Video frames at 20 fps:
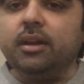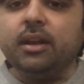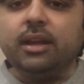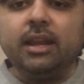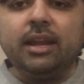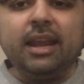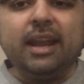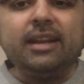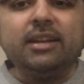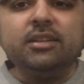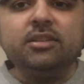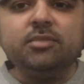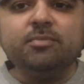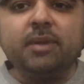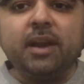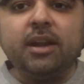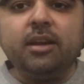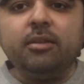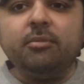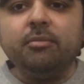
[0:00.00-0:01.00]
connect
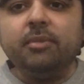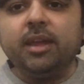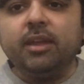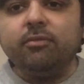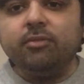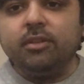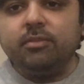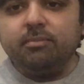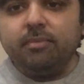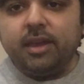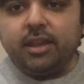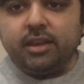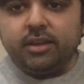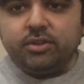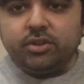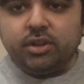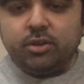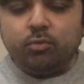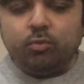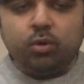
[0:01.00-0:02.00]
Spider-Man with Mary
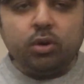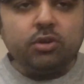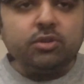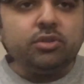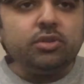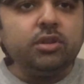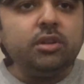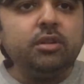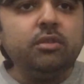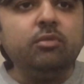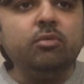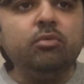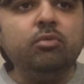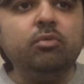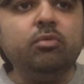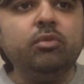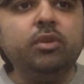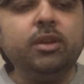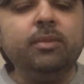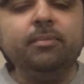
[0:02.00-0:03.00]
Jane Watson,
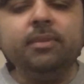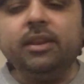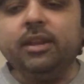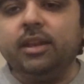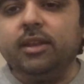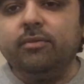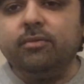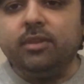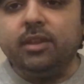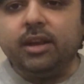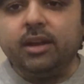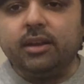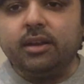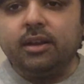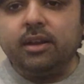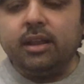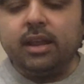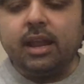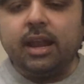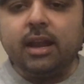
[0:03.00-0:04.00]
who he believed that
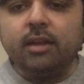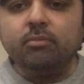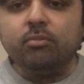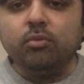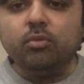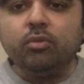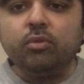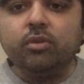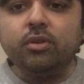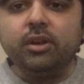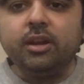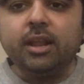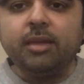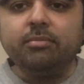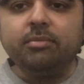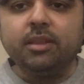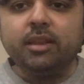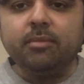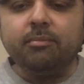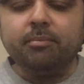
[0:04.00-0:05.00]
had more
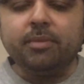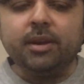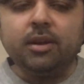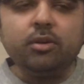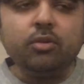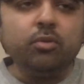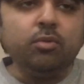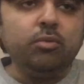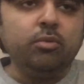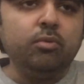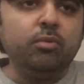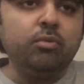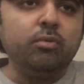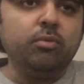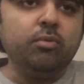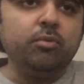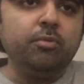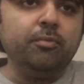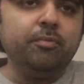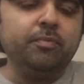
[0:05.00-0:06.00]
depth compared to
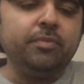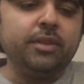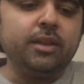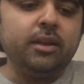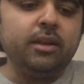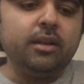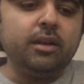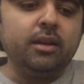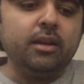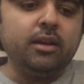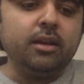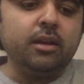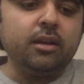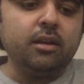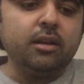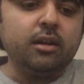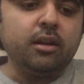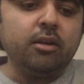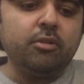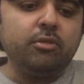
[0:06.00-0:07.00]

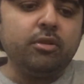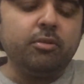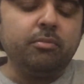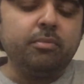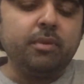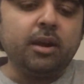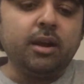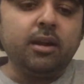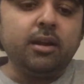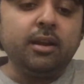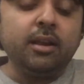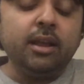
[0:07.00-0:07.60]
her counterpart.